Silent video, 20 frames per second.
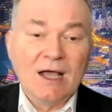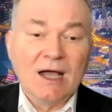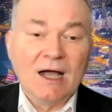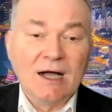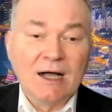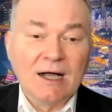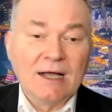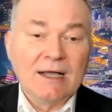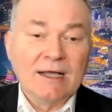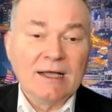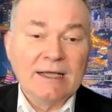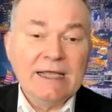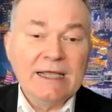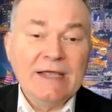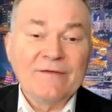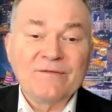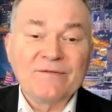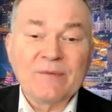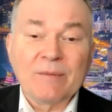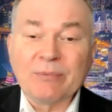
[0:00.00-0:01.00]

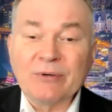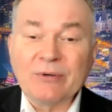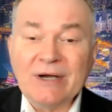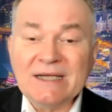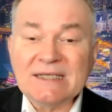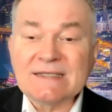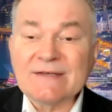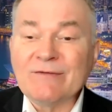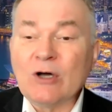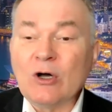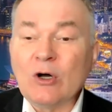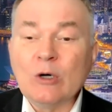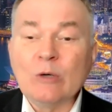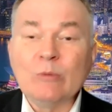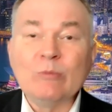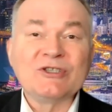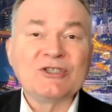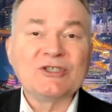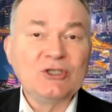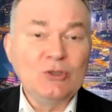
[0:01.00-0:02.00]
If the price of a
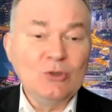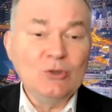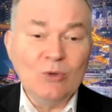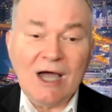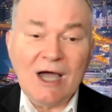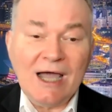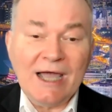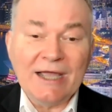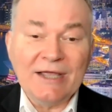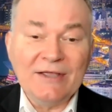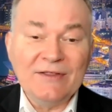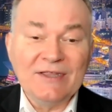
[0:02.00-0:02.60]
home was too high,